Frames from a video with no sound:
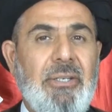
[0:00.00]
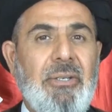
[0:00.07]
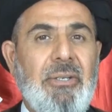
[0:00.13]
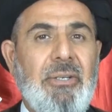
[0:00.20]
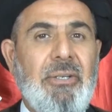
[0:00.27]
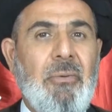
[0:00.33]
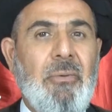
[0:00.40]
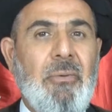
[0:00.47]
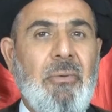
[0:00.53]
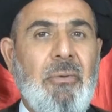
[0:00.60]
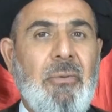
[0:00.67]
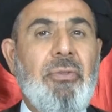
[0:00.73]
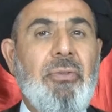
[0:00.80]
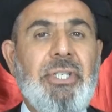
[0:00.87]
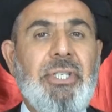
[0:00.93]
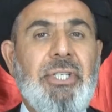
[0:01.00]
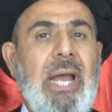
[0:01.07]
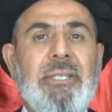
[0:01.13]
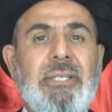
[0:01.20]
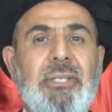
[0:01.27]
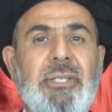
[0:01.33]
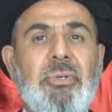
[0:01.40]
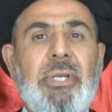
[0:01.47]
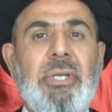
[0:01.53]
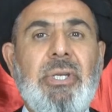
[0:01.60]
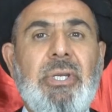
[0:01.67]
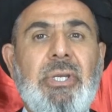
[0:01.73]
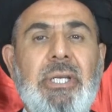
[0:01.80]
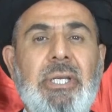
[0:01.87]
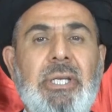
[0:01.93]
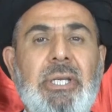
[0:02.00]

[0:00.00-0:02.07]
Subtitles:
We both, Shias and Sunnis,